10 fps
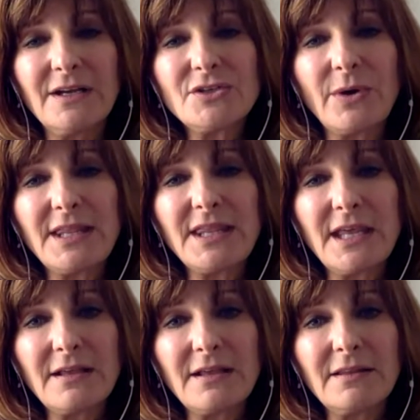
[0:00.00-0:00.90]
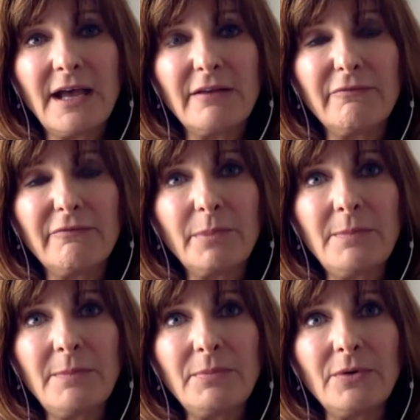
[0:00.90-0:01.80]
So I think that
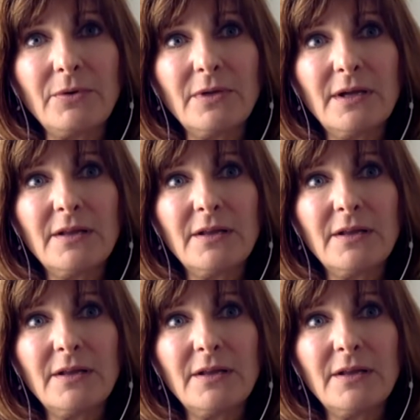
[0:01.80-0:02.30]
people,